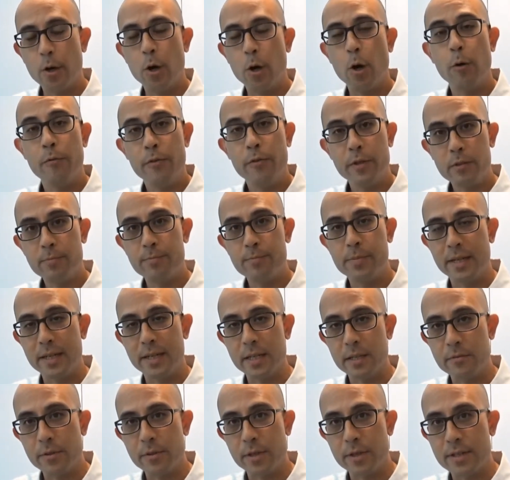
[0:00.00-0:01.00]
Office
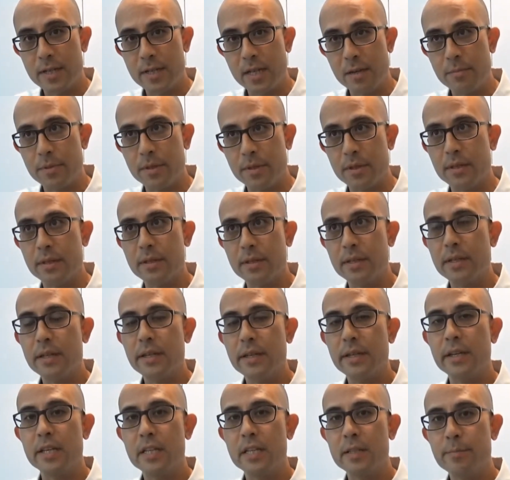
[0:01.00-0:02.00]
buildings, for example,
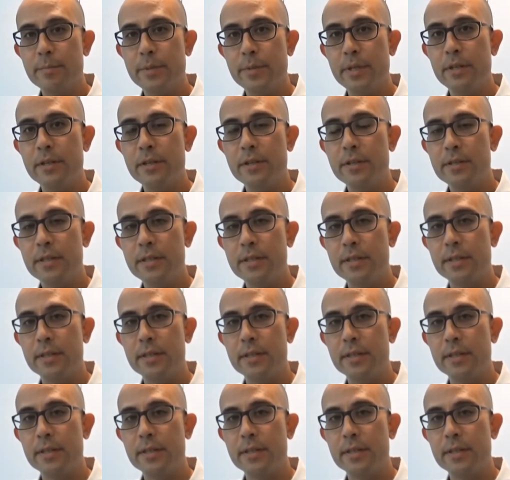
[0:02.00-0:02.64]
experience